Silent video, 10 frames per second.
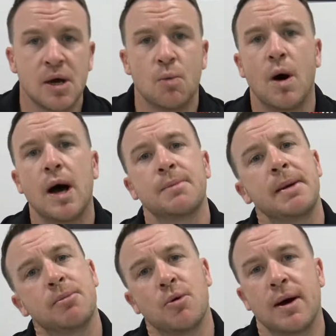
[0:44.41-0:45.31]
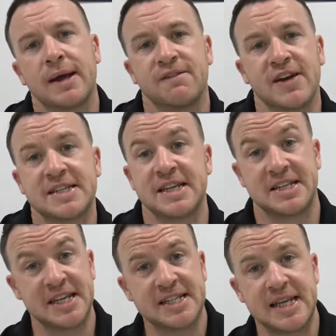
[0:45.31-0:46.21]
Why do people invest in
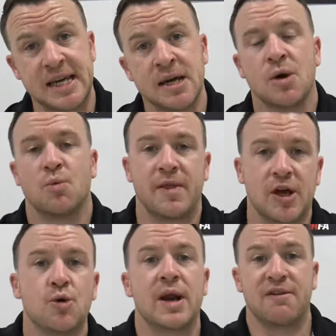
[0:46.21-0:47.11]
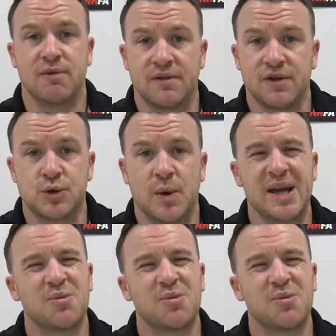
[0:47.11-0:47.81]
60 when they could have one for 20?